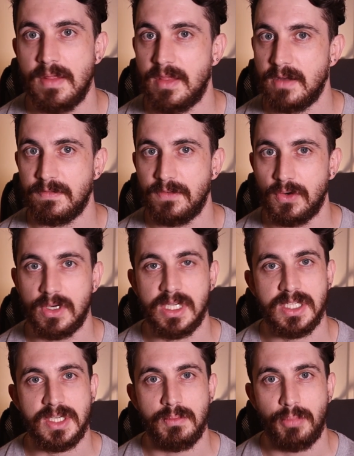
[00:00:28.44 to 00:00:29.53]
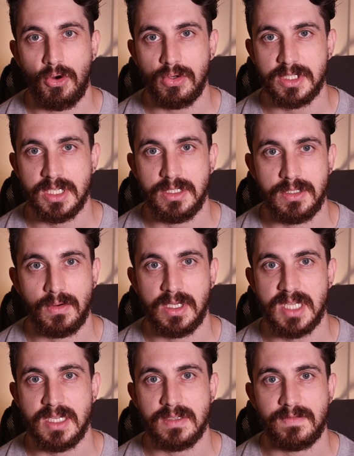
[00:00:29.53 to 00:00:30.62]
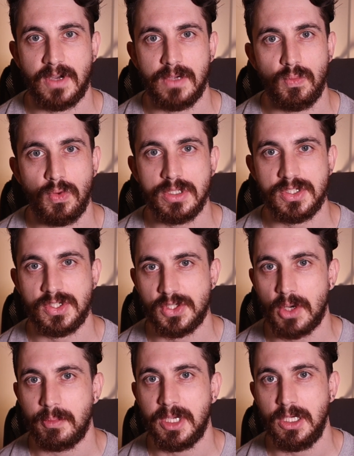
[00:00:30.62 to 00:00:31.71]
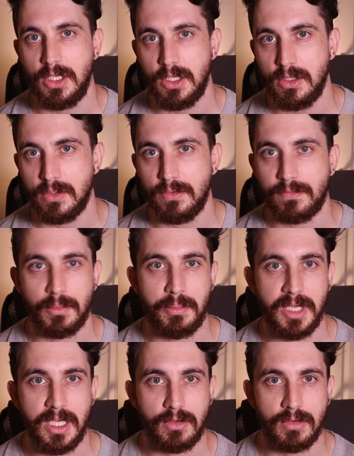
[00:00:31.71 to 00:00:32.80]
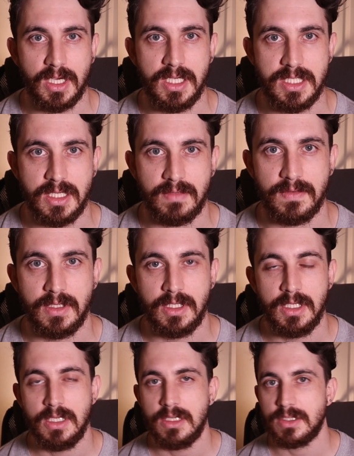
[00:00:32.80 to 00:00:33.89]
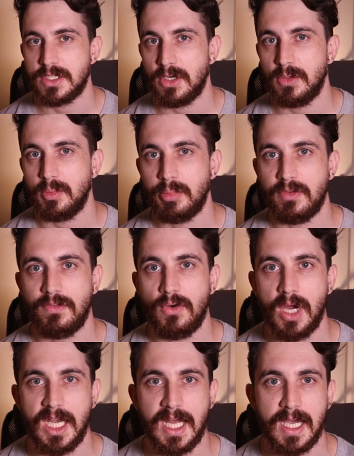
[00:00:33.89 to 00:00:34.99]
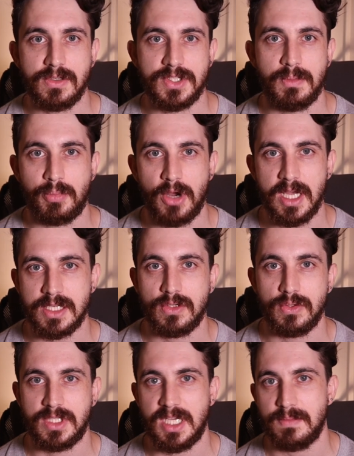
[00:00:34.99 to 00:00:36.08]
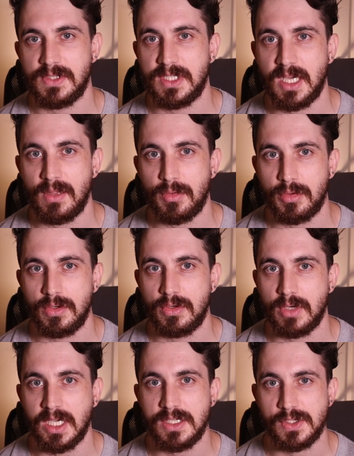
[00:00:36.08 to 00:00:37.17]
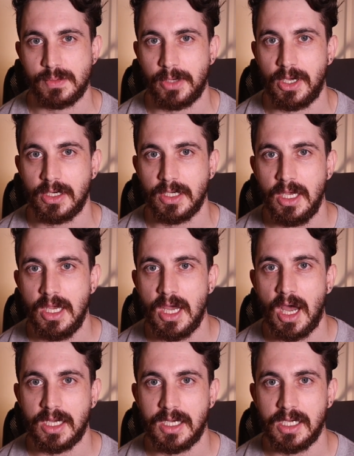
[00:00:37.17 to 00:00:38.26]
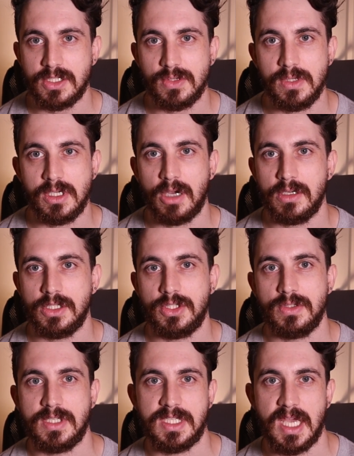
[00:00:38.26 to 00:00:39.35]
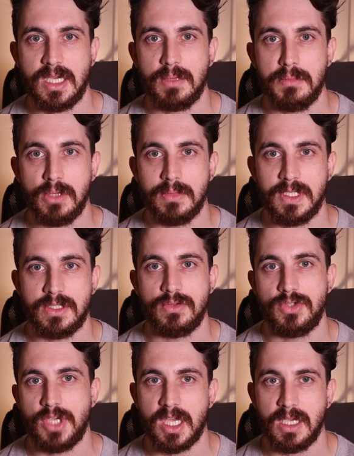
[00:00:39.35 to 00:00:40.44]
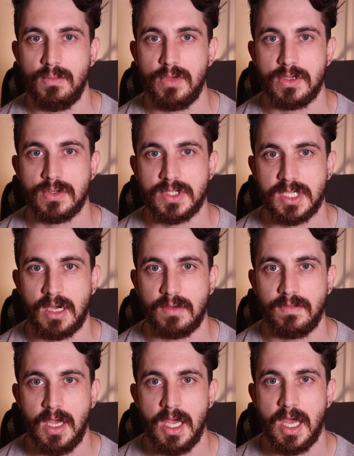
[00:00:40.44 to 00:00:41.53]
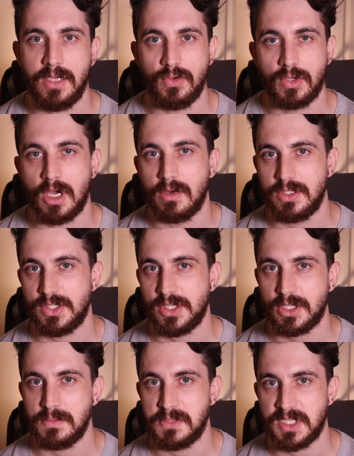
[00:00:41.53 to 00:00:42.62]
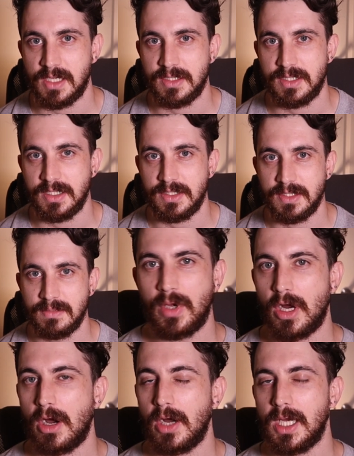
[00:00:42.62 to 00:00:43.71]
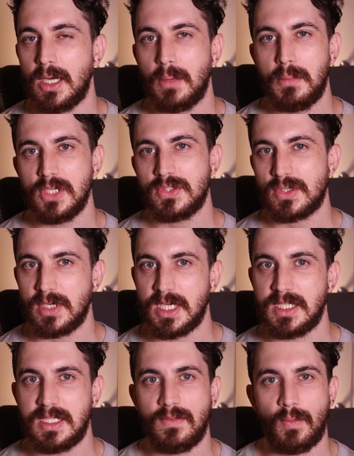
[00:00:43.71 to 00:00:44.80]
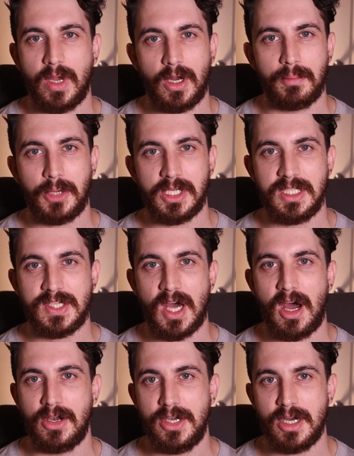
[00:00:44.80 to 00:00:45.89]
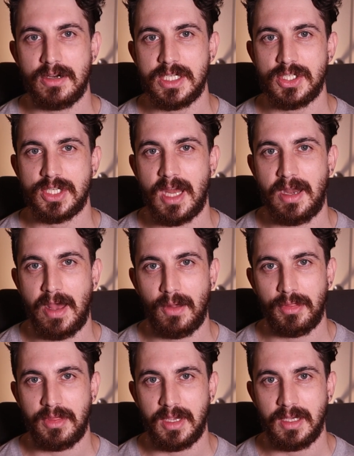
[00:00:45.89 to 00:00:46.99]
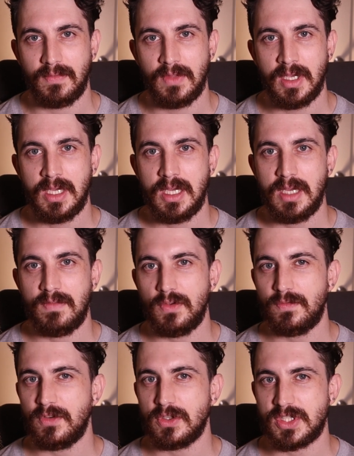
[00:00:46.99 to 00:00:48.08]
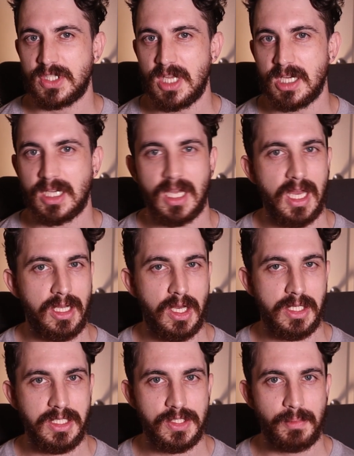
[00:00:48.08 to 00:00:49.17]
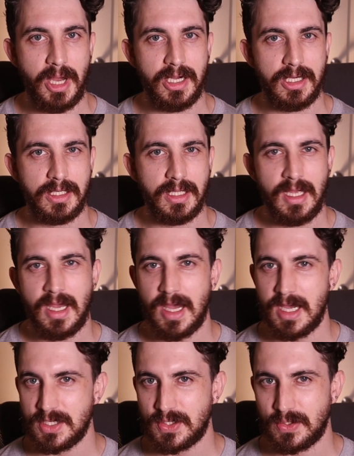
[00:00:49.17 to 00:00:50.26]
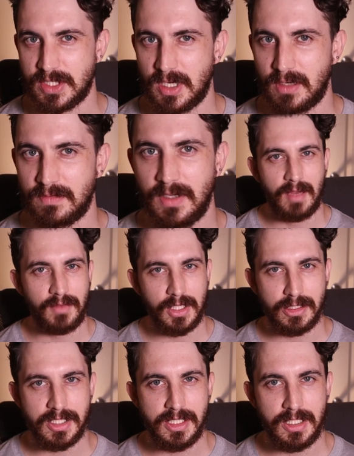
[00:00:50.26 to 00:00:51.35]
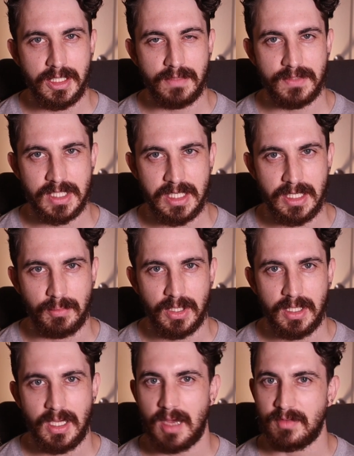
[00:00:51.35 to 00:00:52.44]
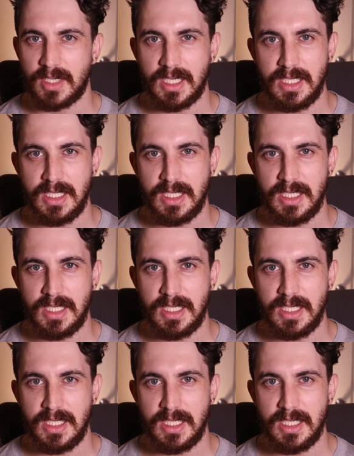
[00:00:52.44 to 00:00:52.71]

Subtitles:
Therefore, it's important to identify what's stopping you from being creative. So, before I lay out some practical tips to get through creator's block, I'd like to encourage you to take a moment to check in with yourself and your current circumstances. We are at our most creative when our bodies are nourished and healthy. If you feel stuck and uninspired, ask yourself, have I gotten enough sleep? Have I